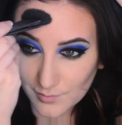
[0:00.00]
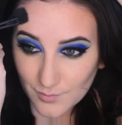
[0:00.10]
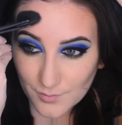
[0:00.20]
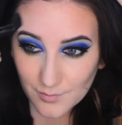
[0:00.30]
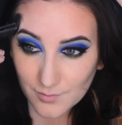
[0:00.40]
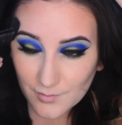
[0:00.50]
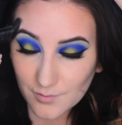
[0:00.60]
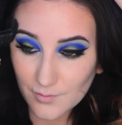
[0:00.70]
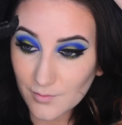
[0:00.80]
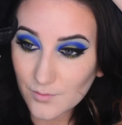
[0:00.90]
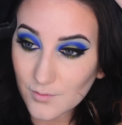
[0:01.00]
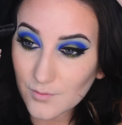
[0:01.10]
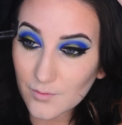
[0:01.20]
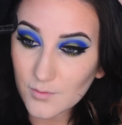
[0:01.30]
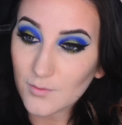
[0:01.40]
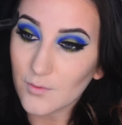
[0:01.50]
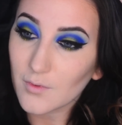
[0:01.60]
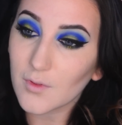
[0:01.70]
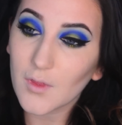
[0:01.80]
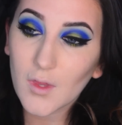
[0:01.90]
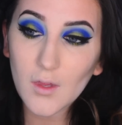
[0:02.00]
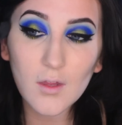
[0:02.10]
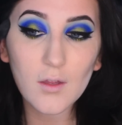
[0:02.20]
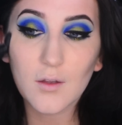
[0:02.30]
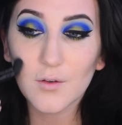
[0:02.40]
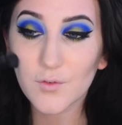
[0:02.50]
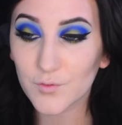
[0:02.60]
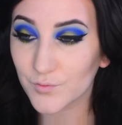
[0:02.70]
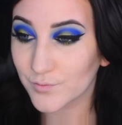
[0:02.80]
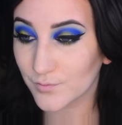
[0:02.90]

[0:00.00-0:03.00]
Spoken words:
(no one is talking)